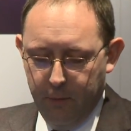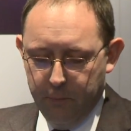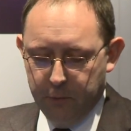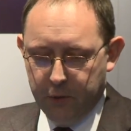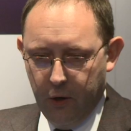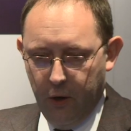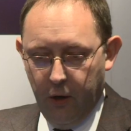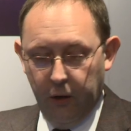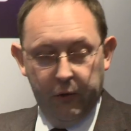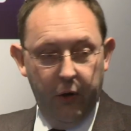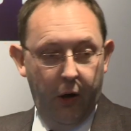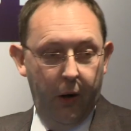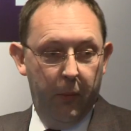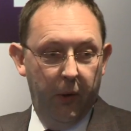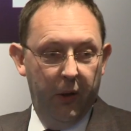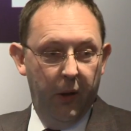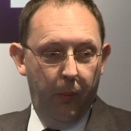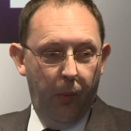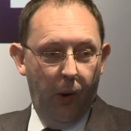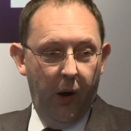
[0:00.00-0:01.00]
so I'll turn up
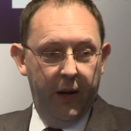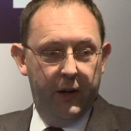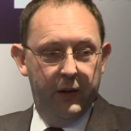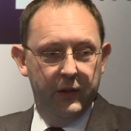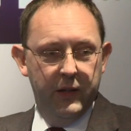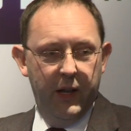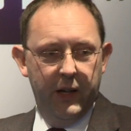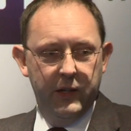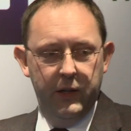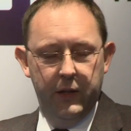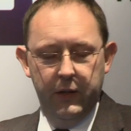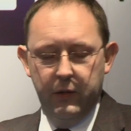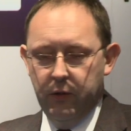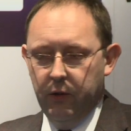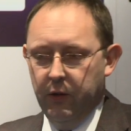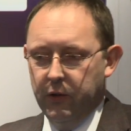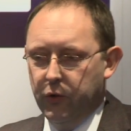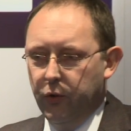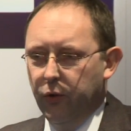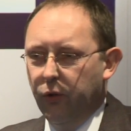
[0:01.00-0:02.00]
on the bike, because actually
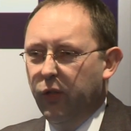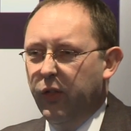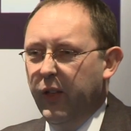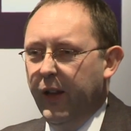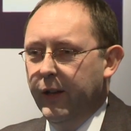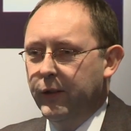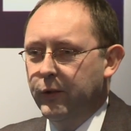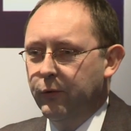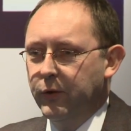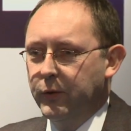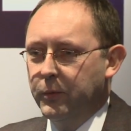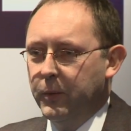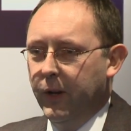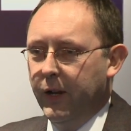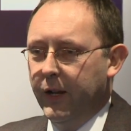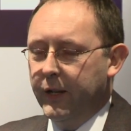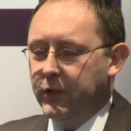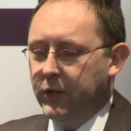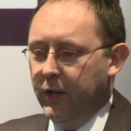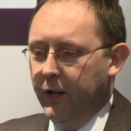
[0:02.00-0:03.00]
it's good theatre as well,
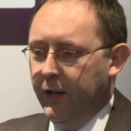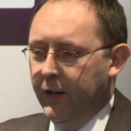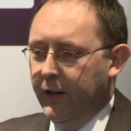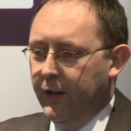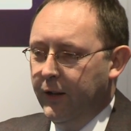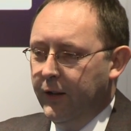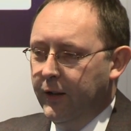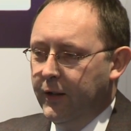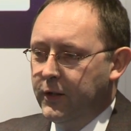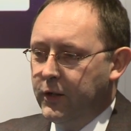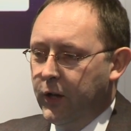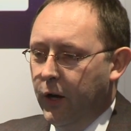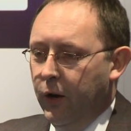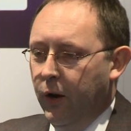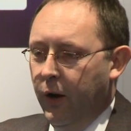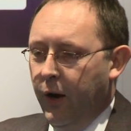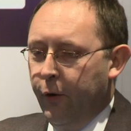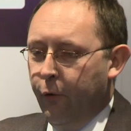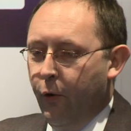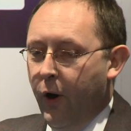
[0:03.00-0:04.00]
actually. So
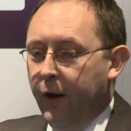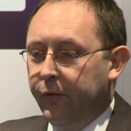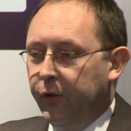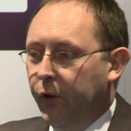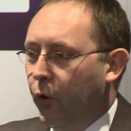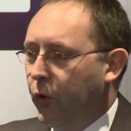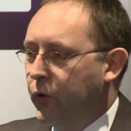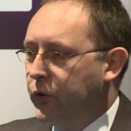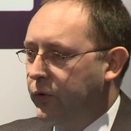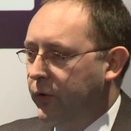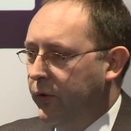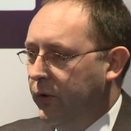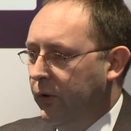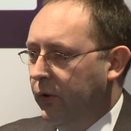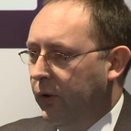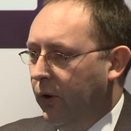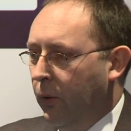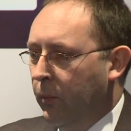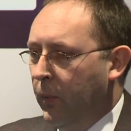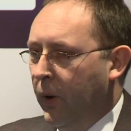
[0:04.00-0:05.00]
I arrived in Oxford
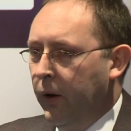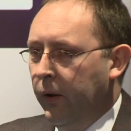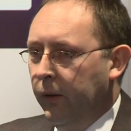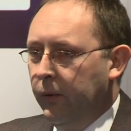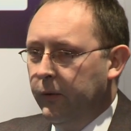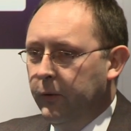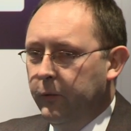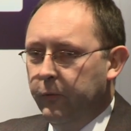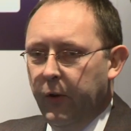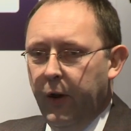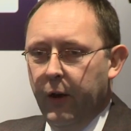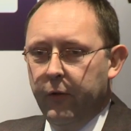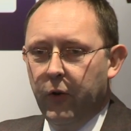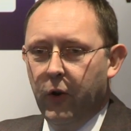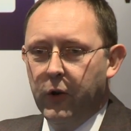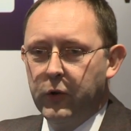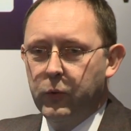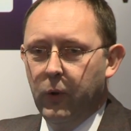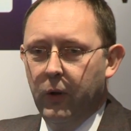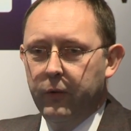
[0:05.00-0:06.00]
on my
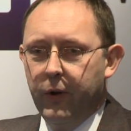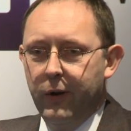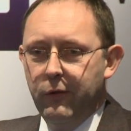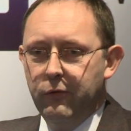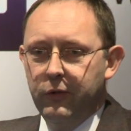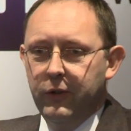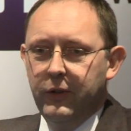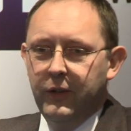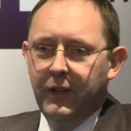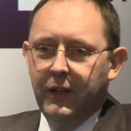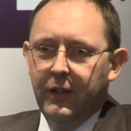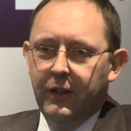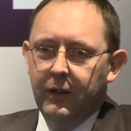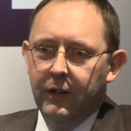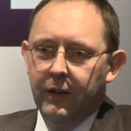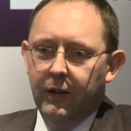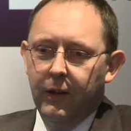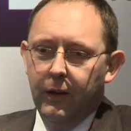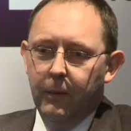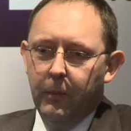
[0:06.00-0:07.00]
VFR 1200.
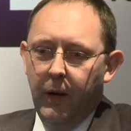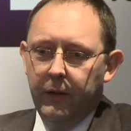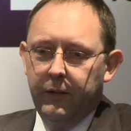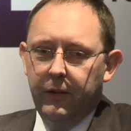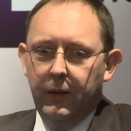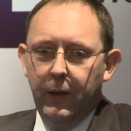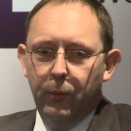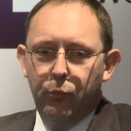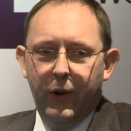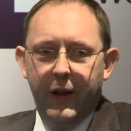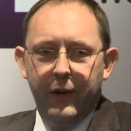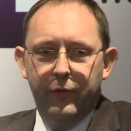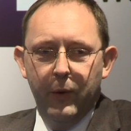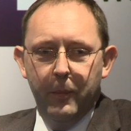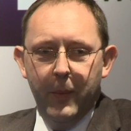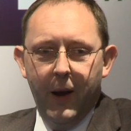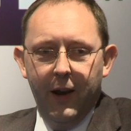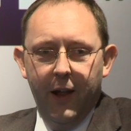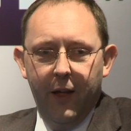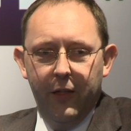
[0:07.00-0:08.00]
I did the brief in
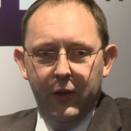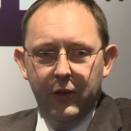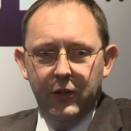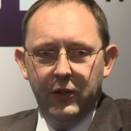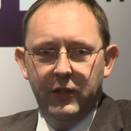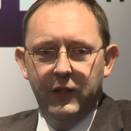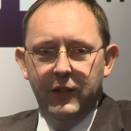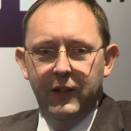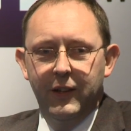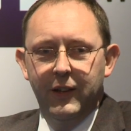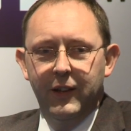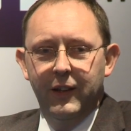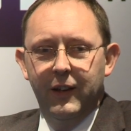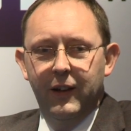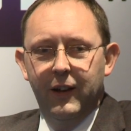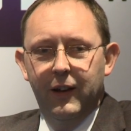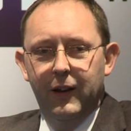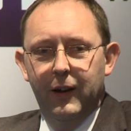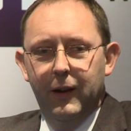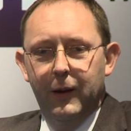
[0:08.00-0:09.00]
my leathers.
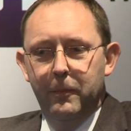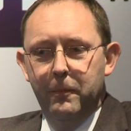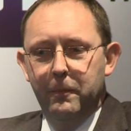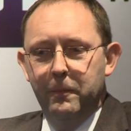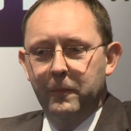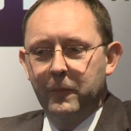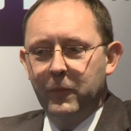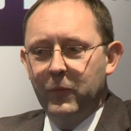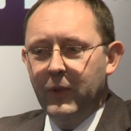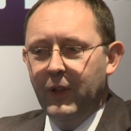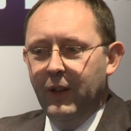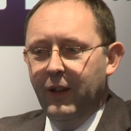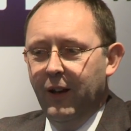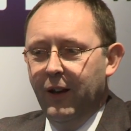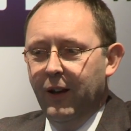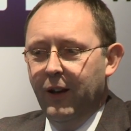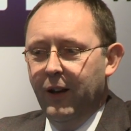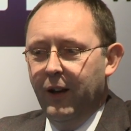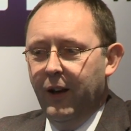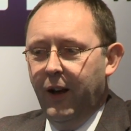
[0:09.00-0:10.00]

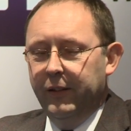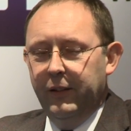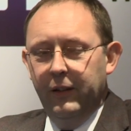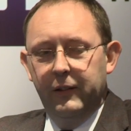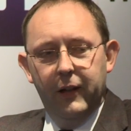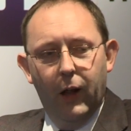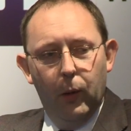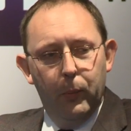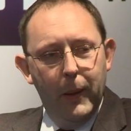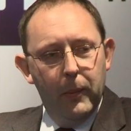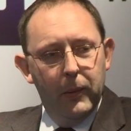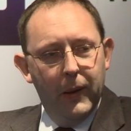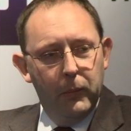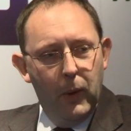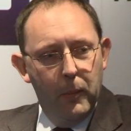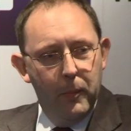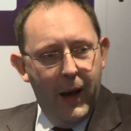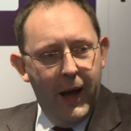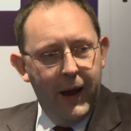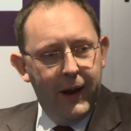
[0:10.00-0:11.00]
I did tell people I'd
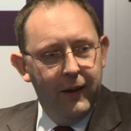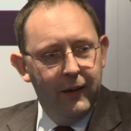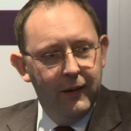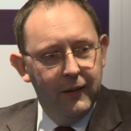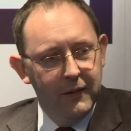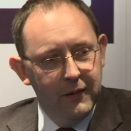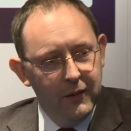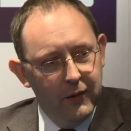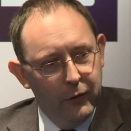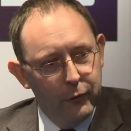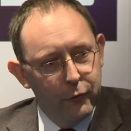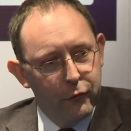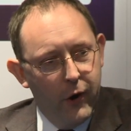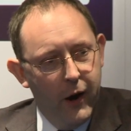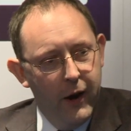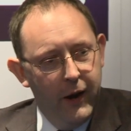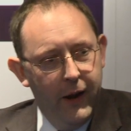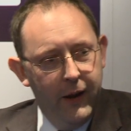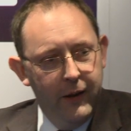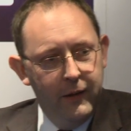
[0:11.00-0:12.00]
be back on
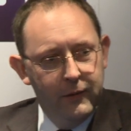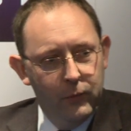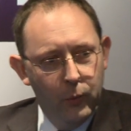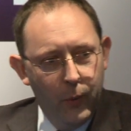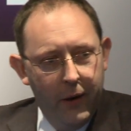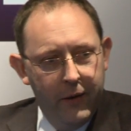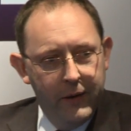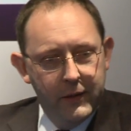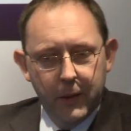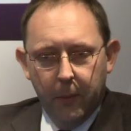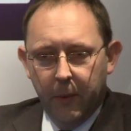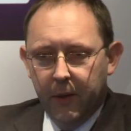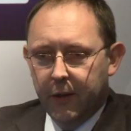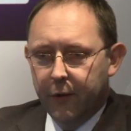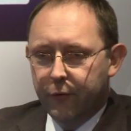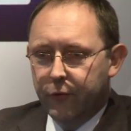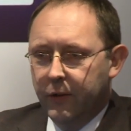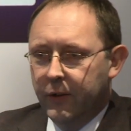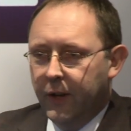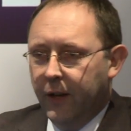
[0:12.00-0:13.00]
Friday wearing something
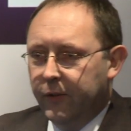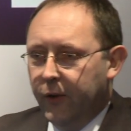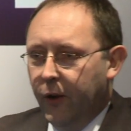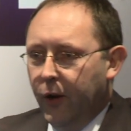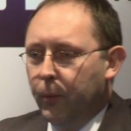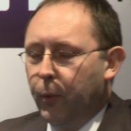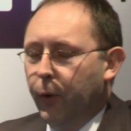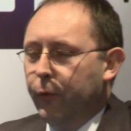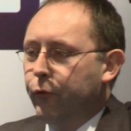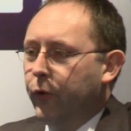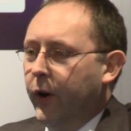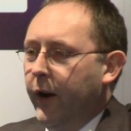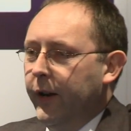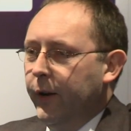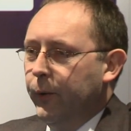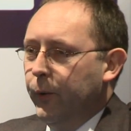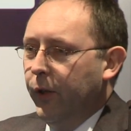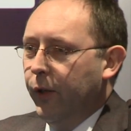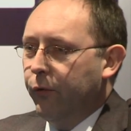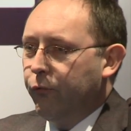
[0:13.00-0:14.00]
different. I turned up on Friday
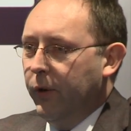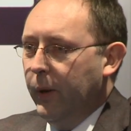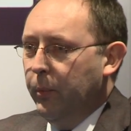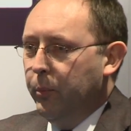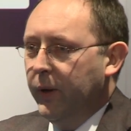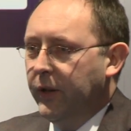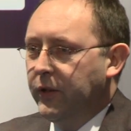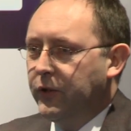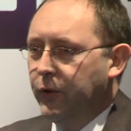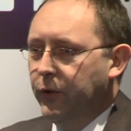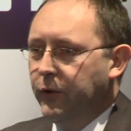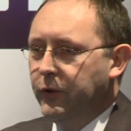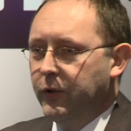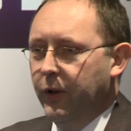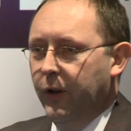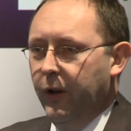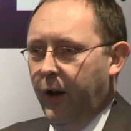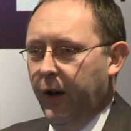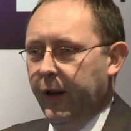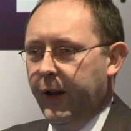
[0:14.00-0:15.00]
with a 3-piece suit,
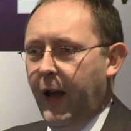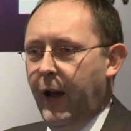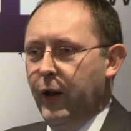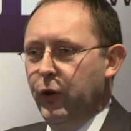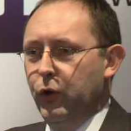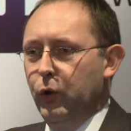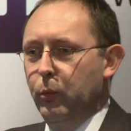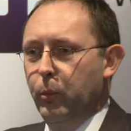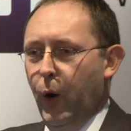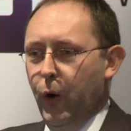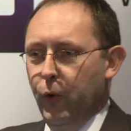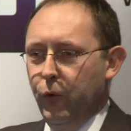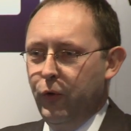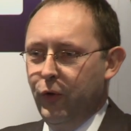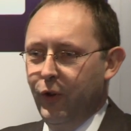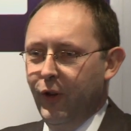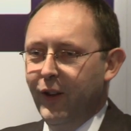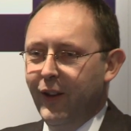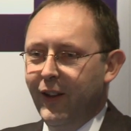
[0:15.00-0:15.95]
so I can do both.